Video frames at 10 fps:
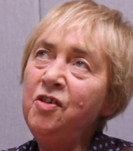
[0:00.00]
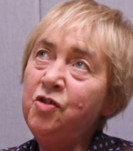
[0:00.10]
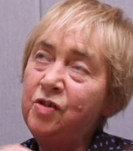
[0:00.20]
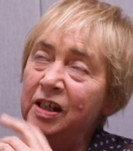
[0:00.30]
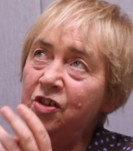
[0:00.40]

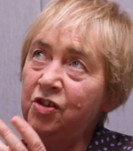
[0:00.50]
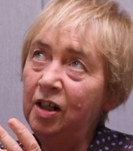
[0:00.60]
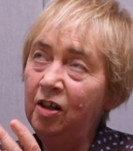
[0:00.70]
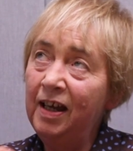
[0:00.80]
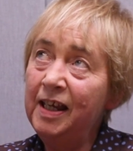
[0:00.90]

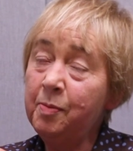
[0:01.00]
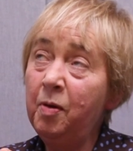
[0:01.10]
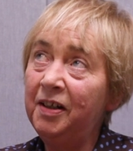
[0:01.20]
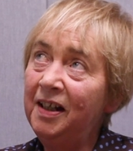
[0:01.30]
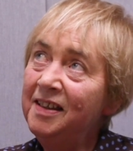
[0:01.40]
traditional IS
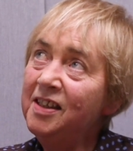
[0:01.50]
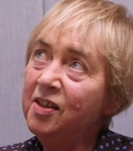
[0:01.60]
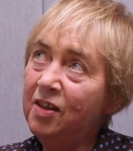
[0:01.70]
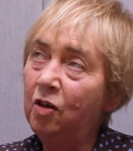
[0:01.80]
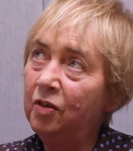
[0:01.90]
model, and this
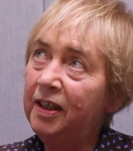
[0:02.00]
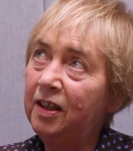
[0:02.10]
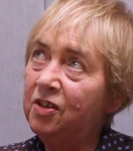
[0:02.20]
is the whole thing,